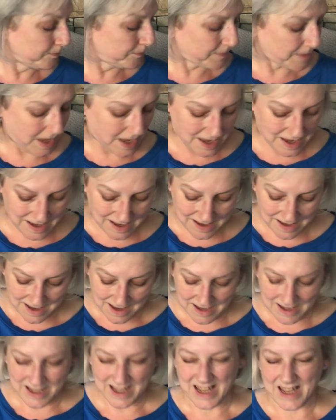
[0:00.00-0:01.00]

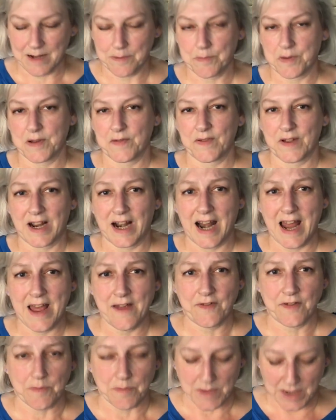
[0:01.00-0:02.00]
You get a bit of a glare
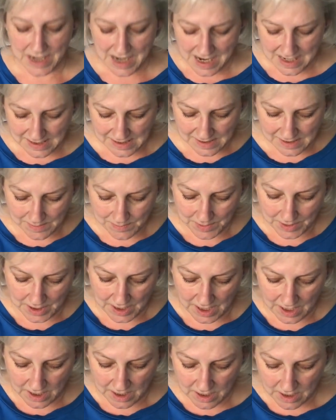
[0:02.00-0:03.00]
from the glasses when
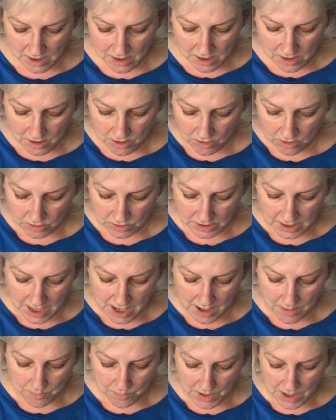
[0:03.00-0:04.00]
you're on
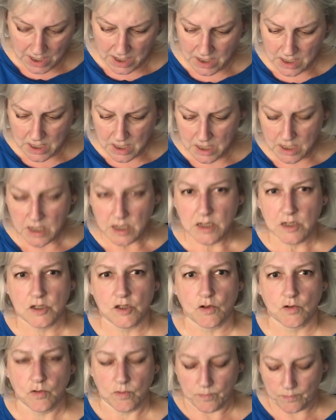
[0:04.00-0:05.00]
camera.
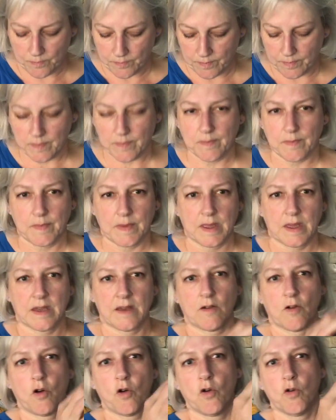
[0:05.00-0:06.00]
So
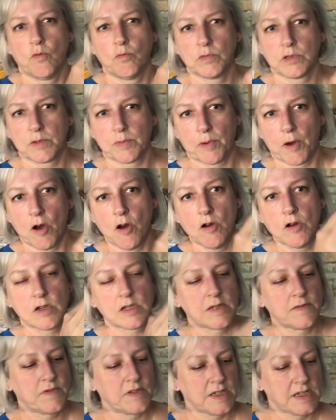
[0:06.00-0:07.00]
open the box,
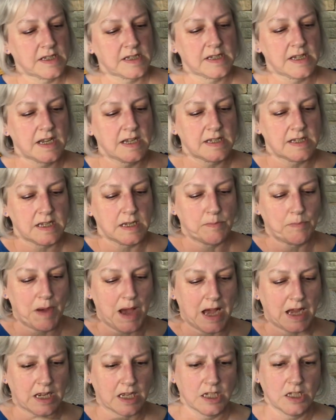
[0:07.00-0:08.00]
everything's nicely
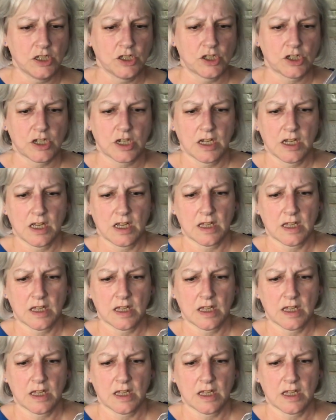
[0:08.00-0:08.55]
packaged.